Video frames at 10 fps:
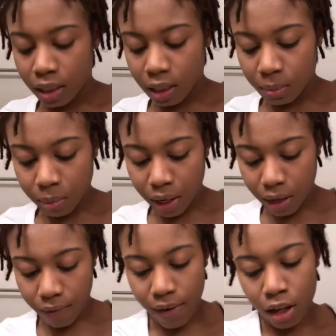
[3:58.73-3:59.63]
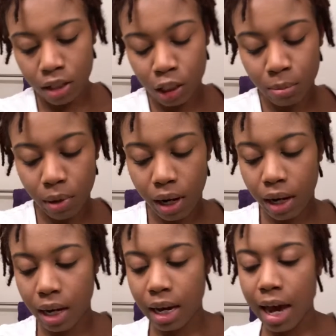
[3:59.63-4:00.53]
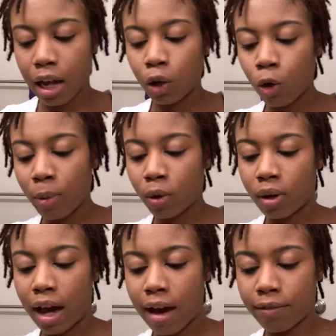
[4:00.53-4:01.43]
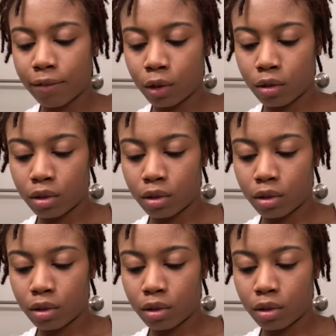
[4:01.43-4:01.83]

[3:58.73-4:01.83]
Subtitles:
spray the finishing spray, and then add a little bit on after.